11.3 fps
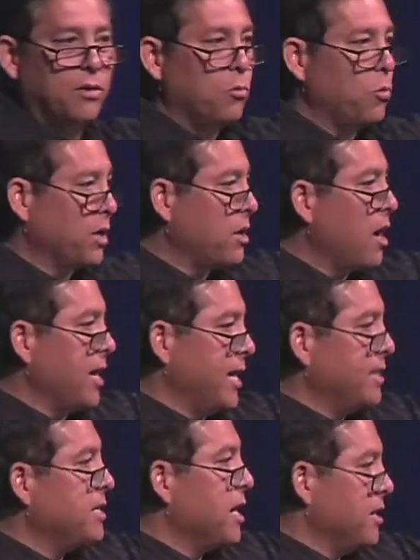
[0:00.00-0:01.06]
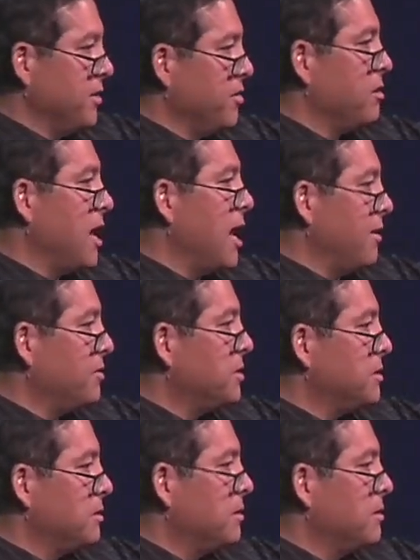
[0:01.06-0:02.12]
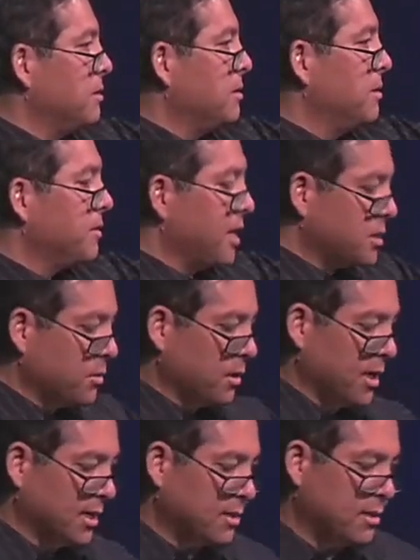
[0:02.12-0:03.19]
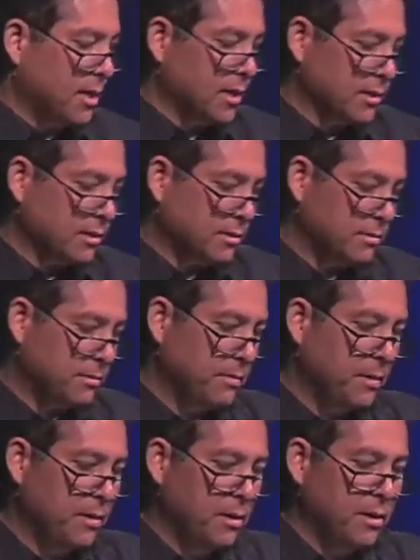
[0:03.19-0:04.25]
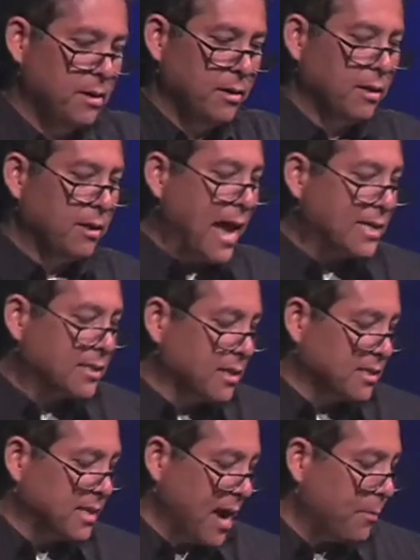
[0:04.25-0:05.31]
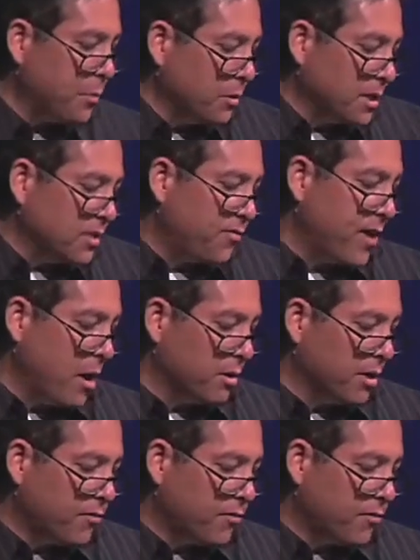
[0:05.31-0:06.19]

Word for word: what God had done in their lives. That's what lust does. The last example is found in